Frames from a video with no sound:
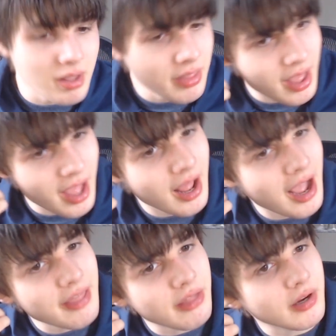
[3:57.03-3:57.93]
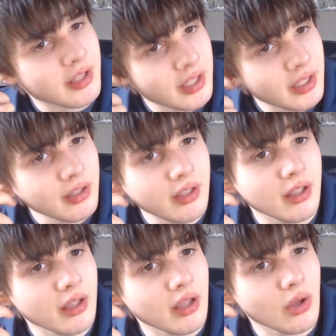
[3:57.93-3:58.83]
that either he
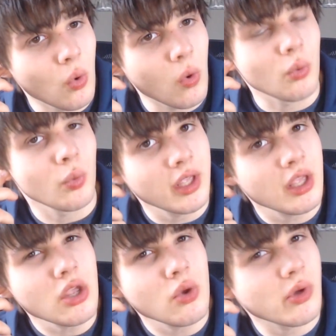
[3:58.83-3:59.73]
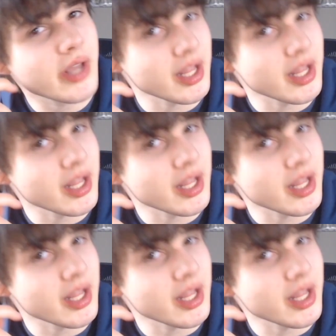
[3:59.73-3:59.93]
or we will get